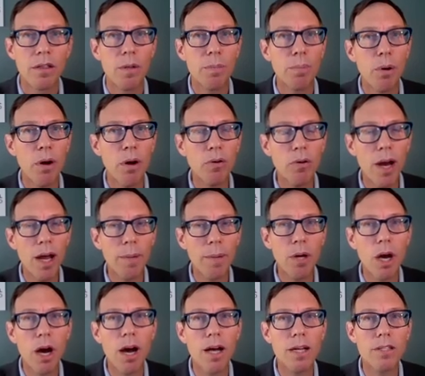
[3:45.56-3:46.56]
The
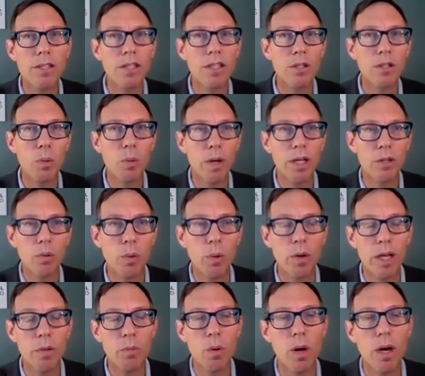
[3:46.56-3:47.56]
program cost in
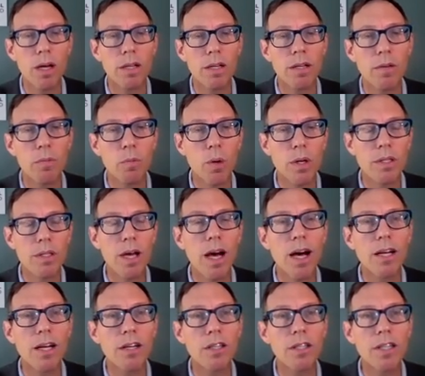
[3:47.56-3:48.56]
2021 was
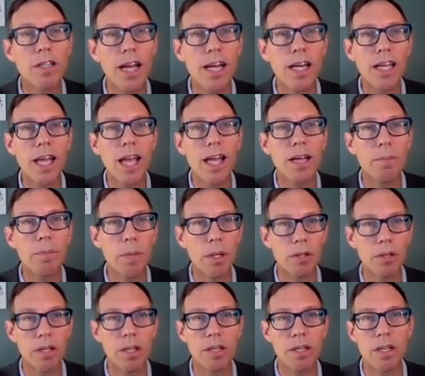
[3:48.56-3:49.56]
$188
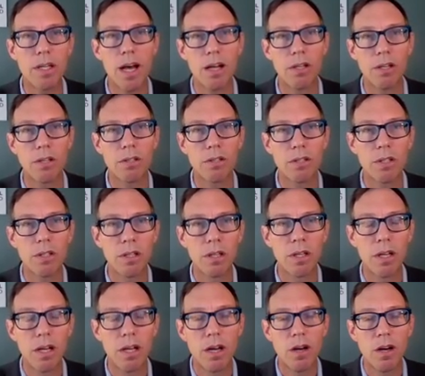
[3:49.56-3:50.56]
million.
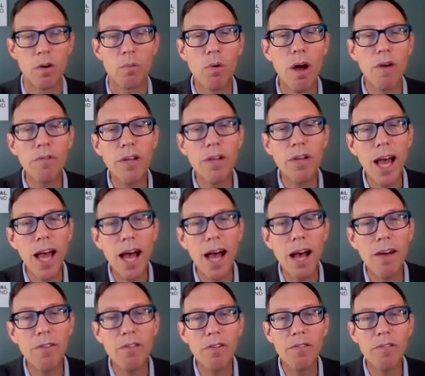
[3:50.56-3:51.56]
Roughly
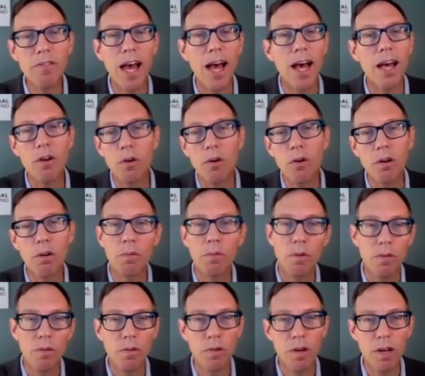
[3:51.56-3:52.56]
half of that, or
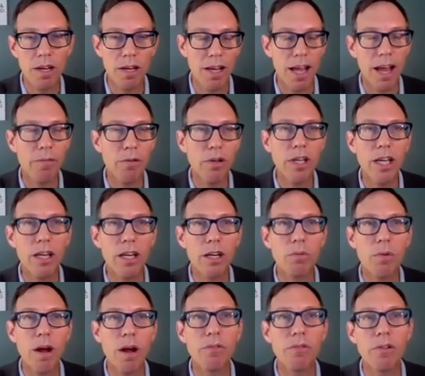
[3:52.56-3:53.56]
every year,
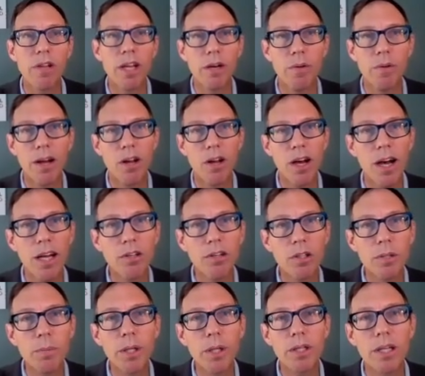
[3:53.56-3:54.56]
roughly around
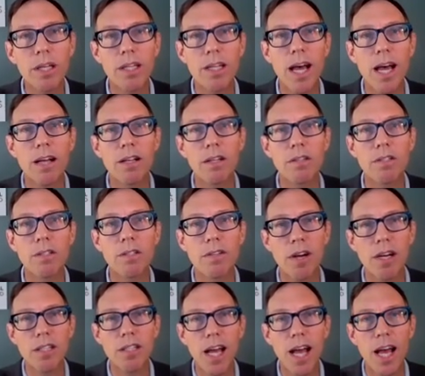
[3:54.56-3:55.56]
$100 million
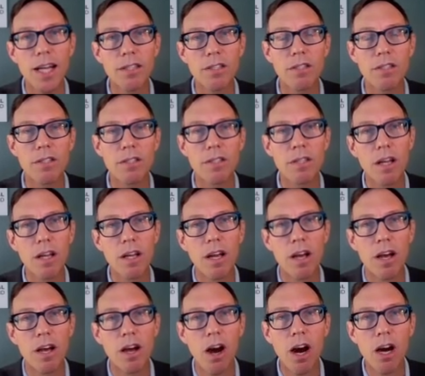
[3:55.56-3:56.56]
of our taxes
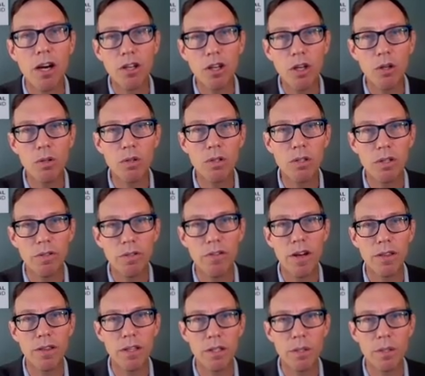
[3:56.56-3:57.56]
are used to
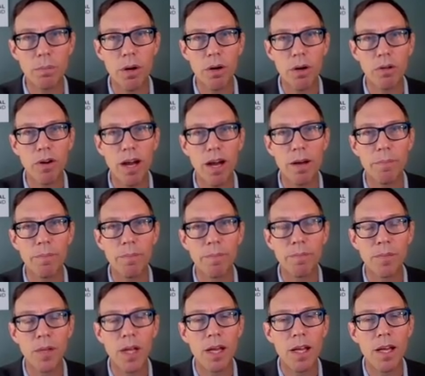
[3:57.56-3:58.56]
fund this program.
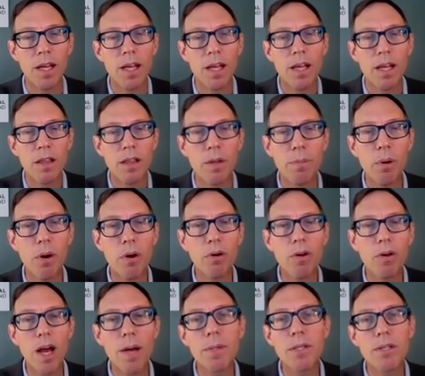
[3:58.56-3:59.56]
The
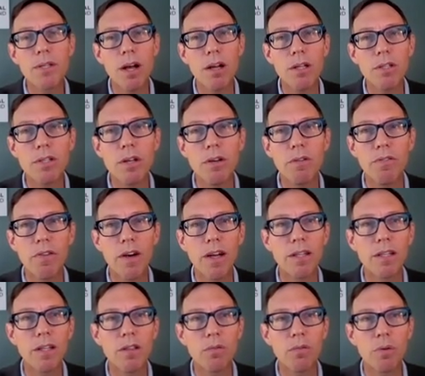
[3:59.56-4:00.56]
program is also
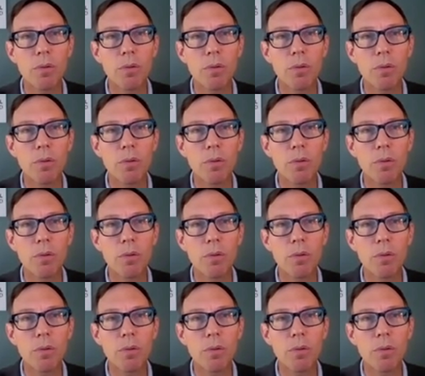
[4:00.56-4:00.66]
funded